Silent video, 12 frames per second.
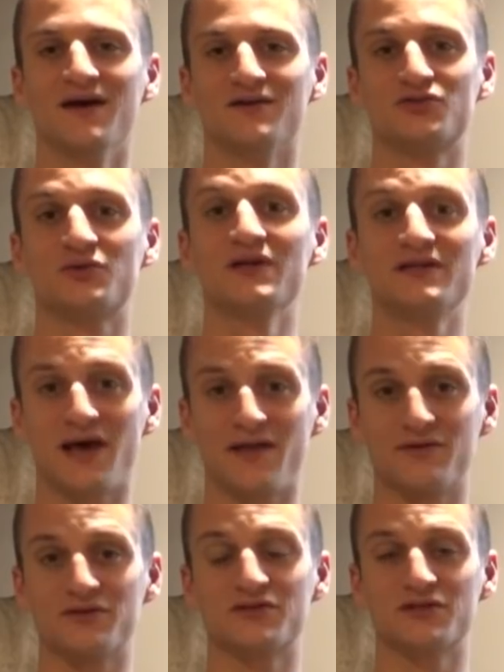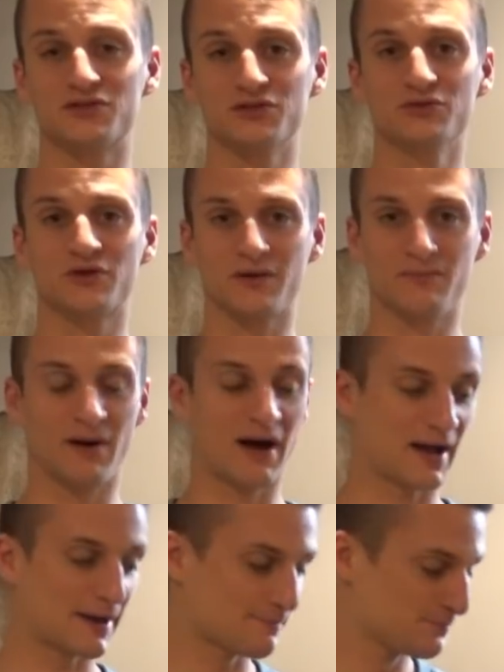tree tethers that you can
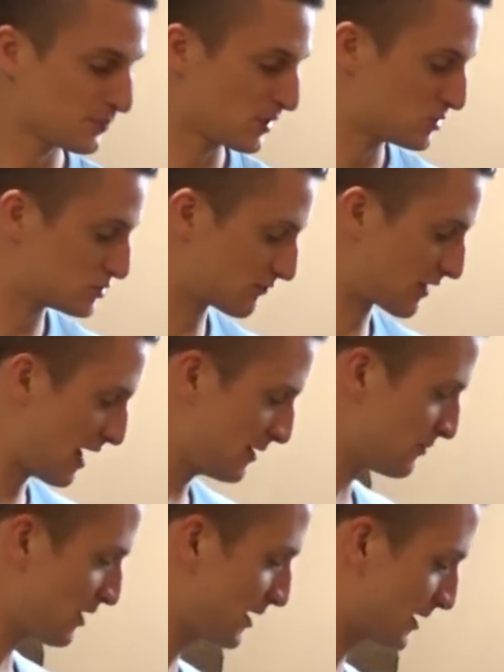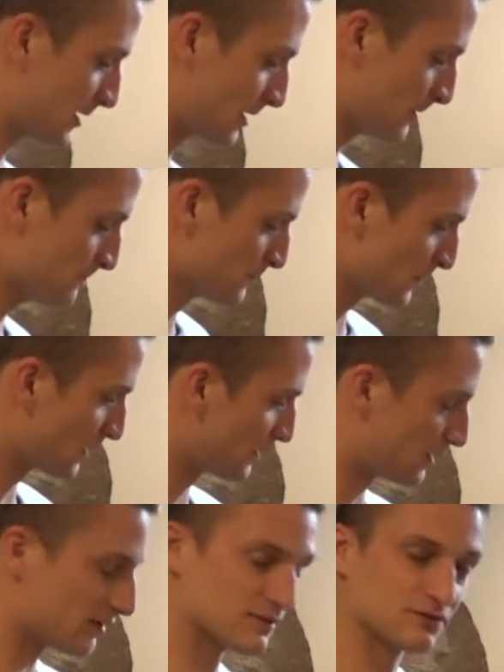buy. So I've got them right here,
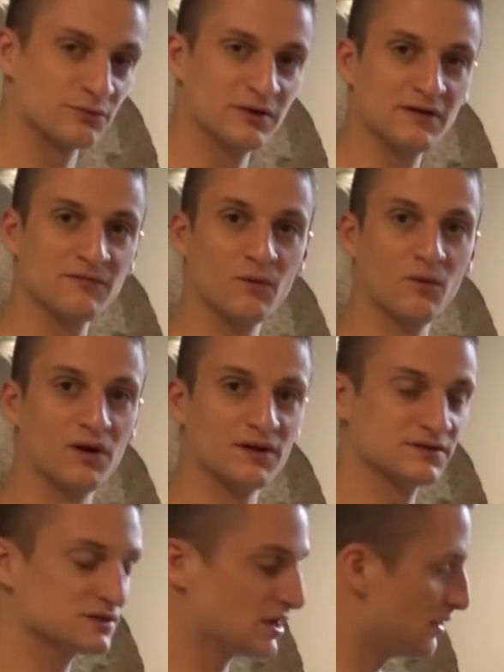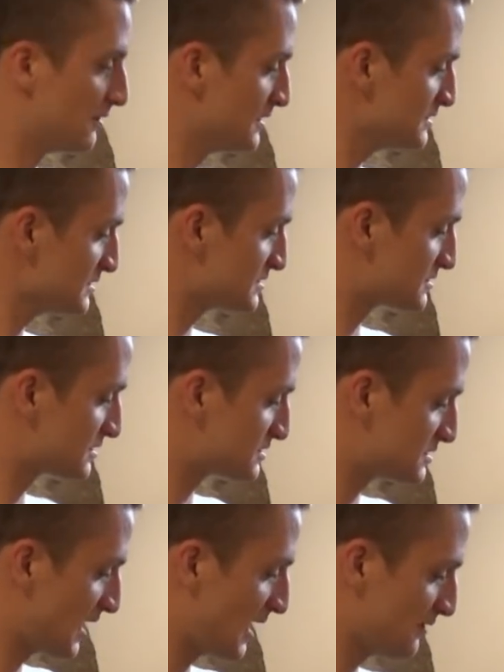the three different ones. This is the
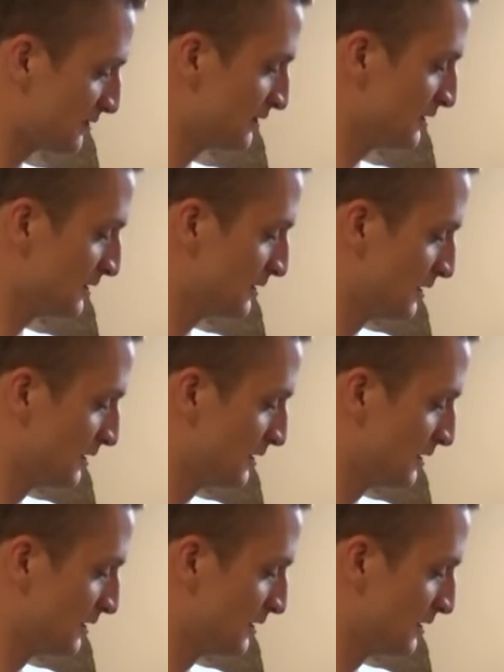Tether,